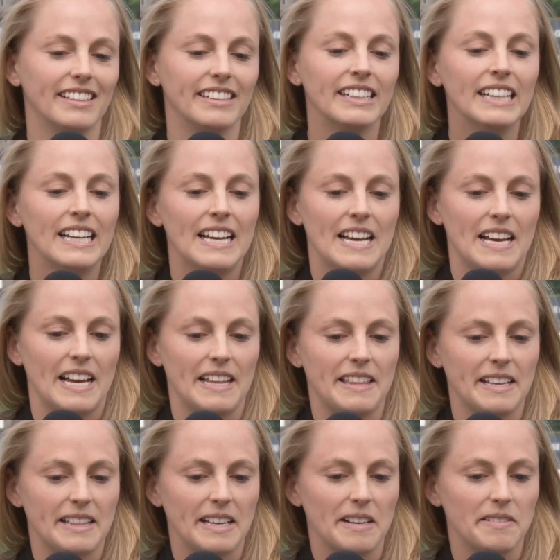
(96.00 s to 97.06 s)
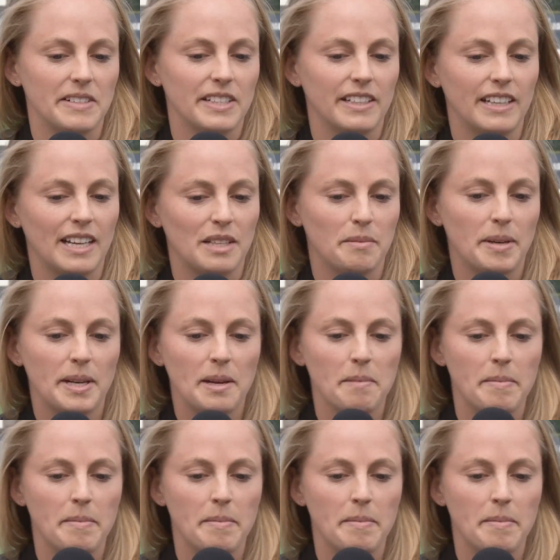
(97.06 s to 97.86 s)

and I think that really has made an